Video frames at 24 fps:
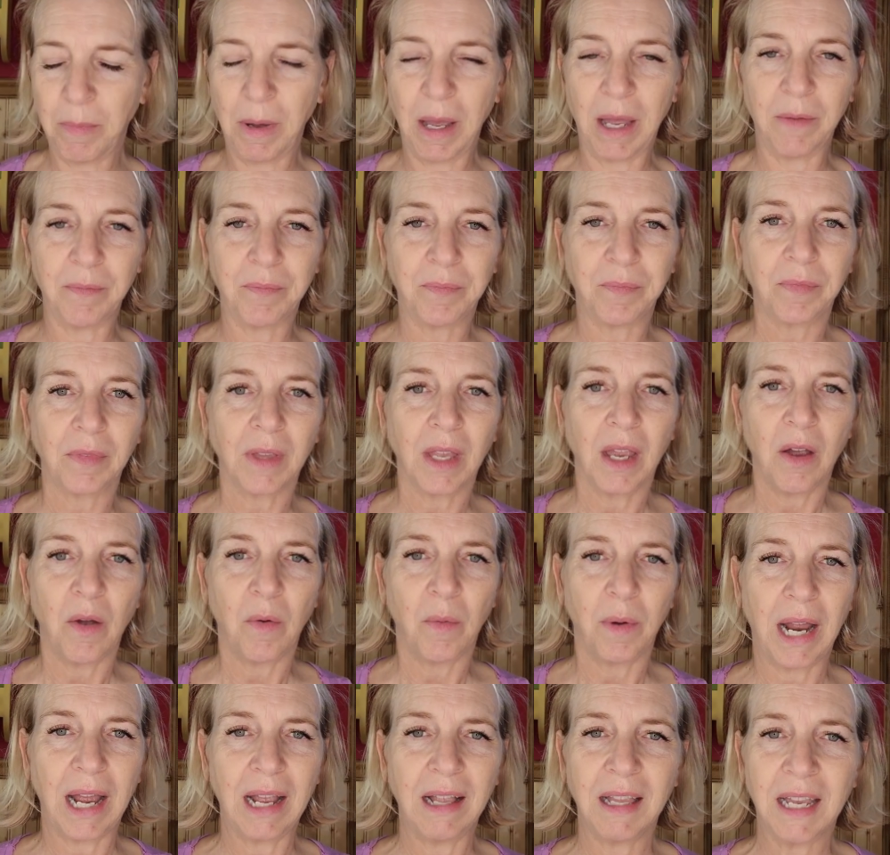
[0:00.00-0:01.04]
But
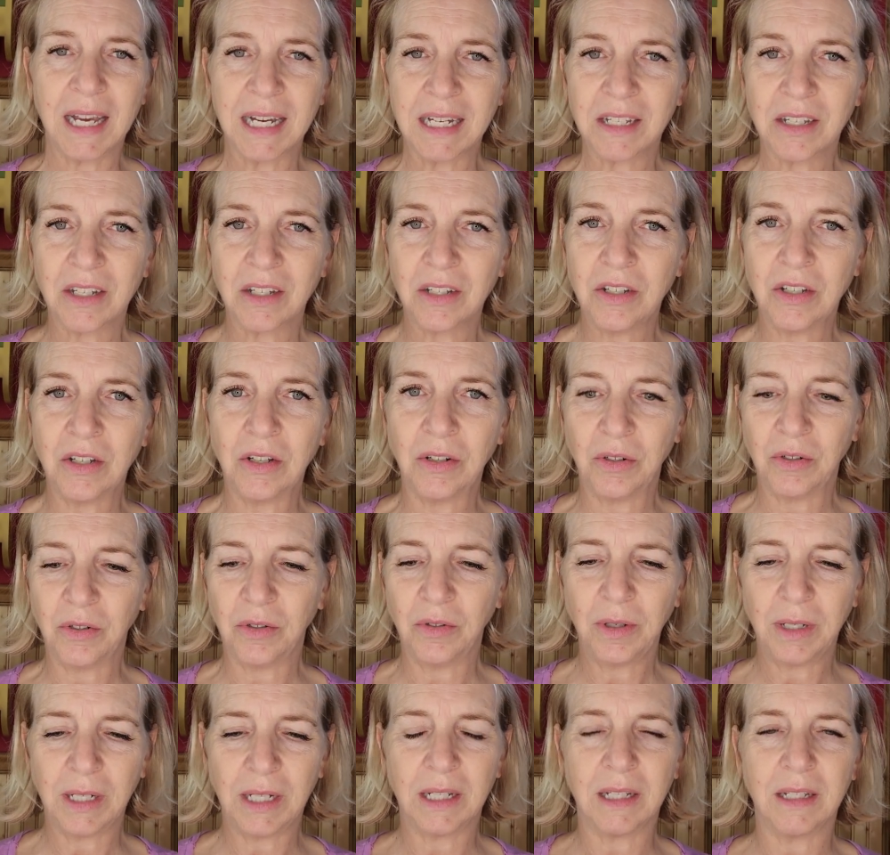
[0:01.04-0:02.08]
what I like to
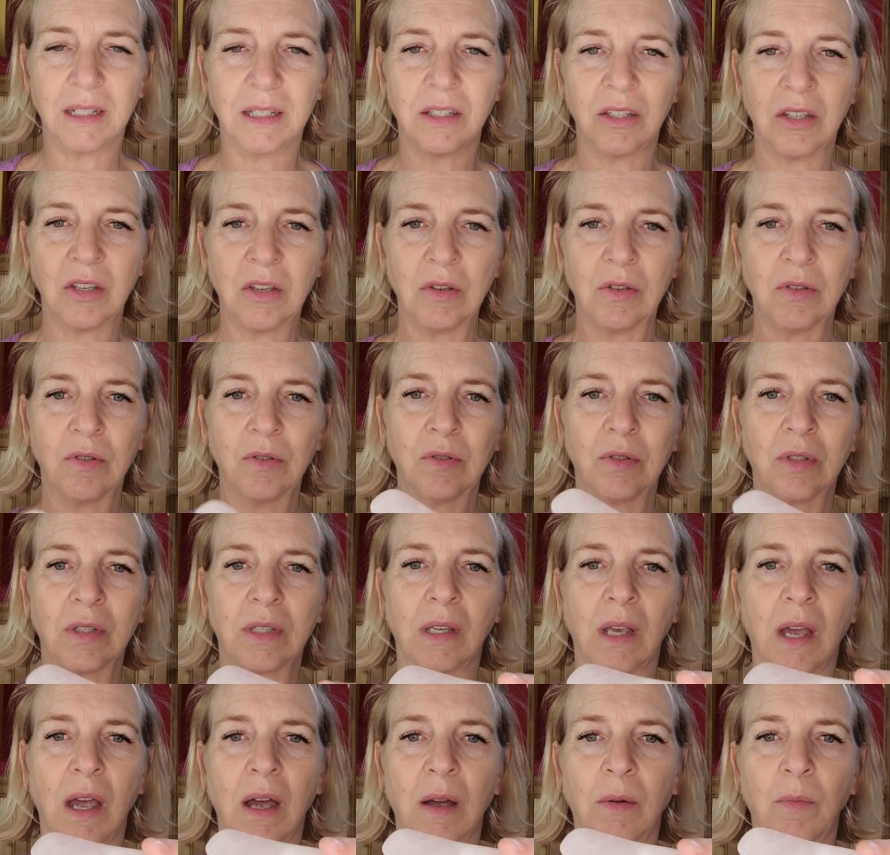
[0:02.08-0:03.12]
do is use
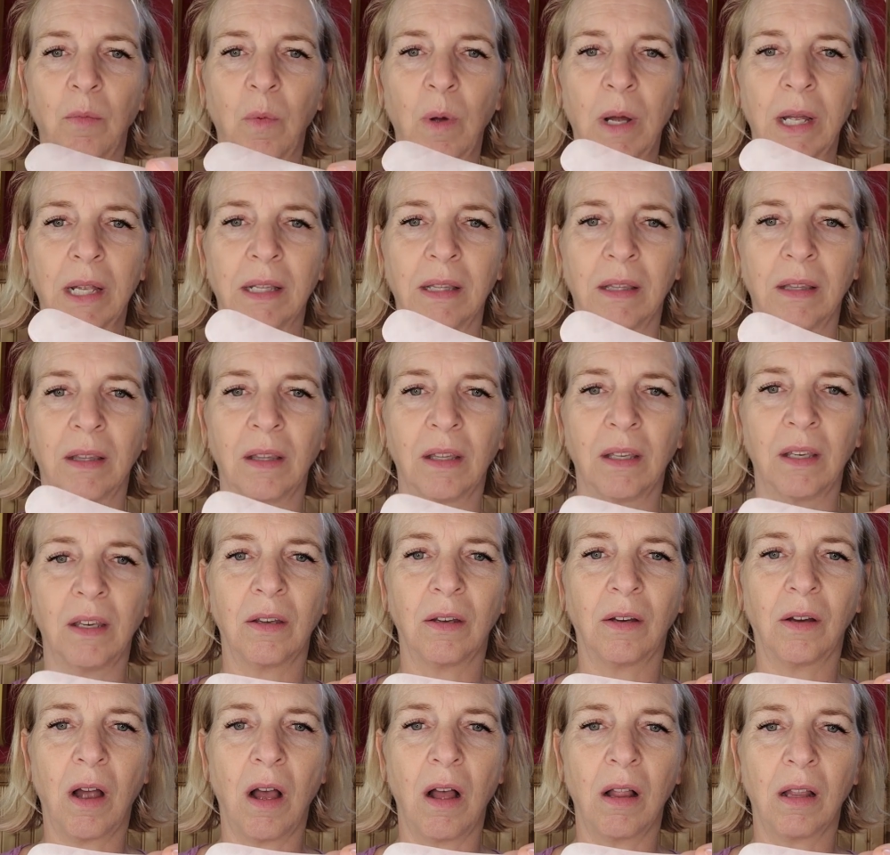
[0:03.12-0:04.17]
what
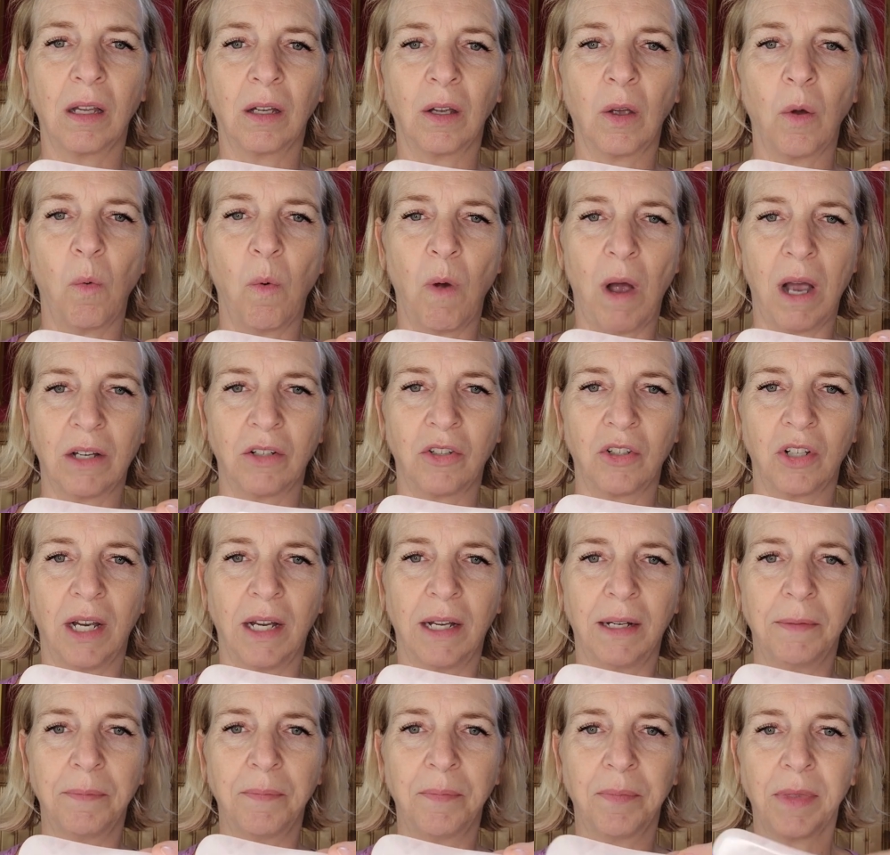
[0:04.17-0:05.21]
you call a Gua
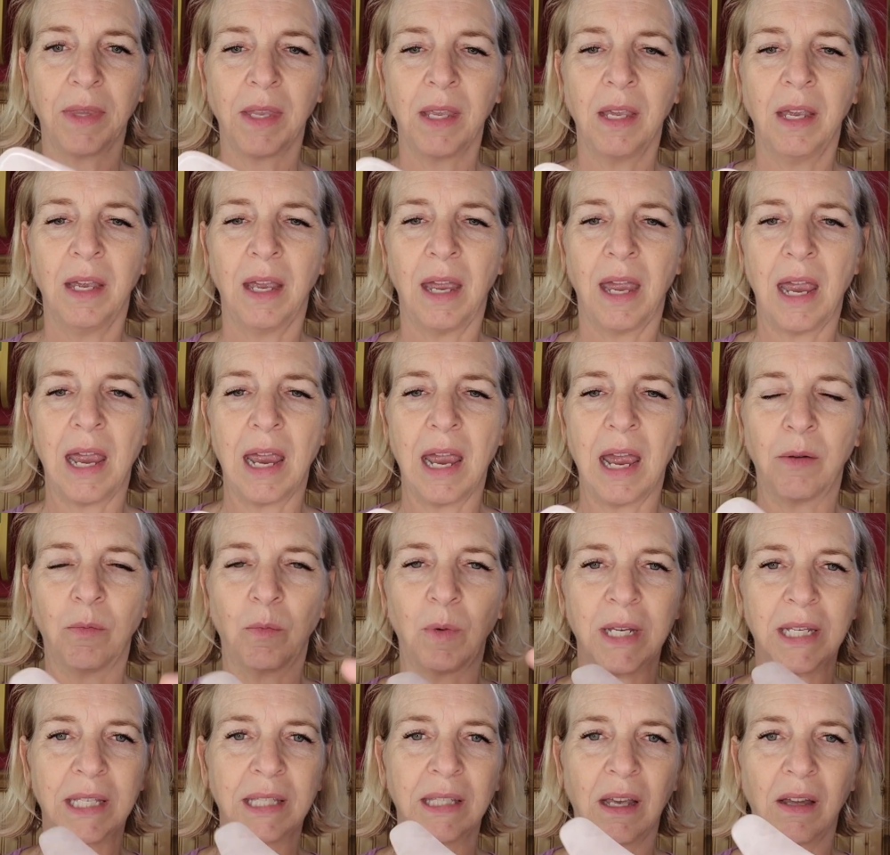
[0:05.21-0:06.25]
Sha, and
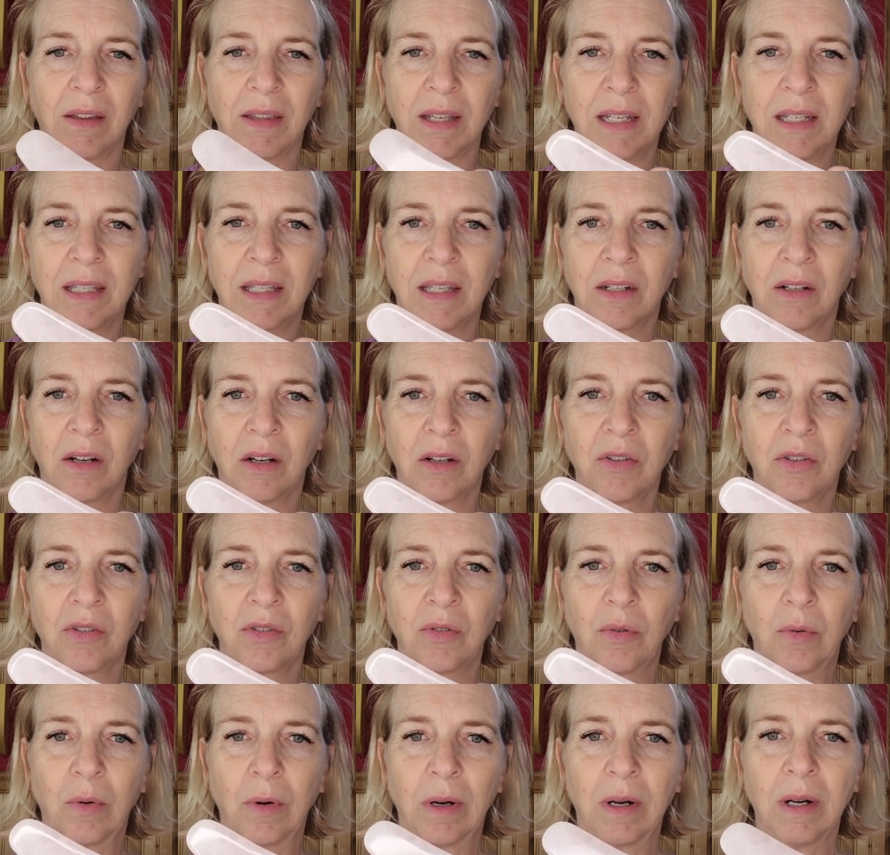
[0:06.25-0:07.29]
we sell these in our
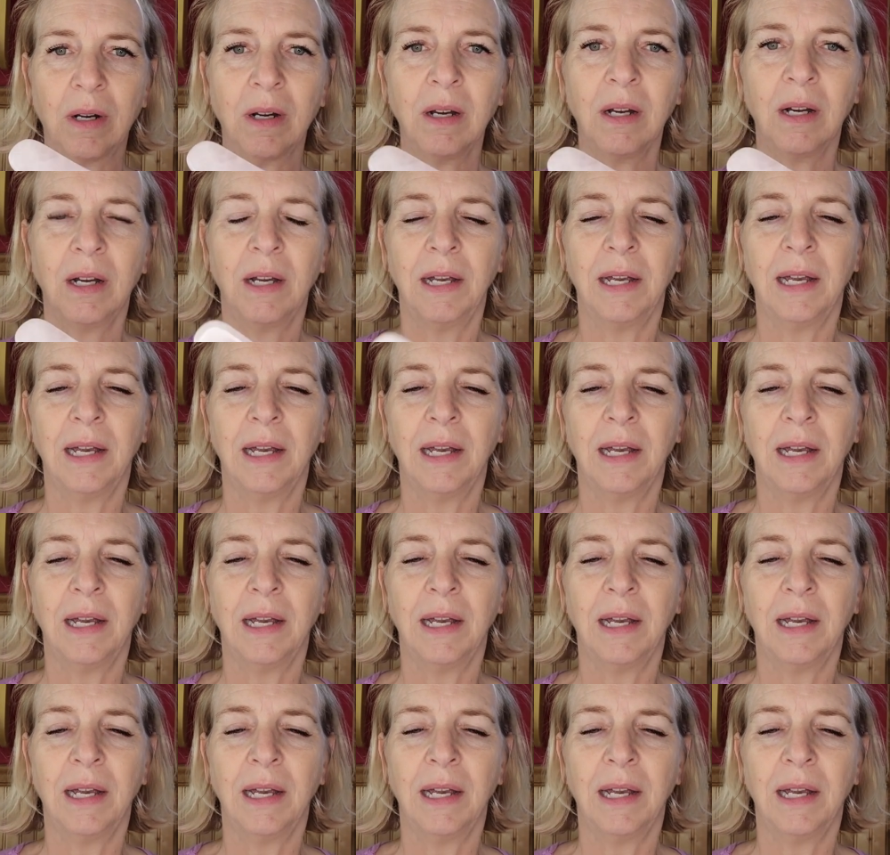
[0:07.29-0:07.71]
store.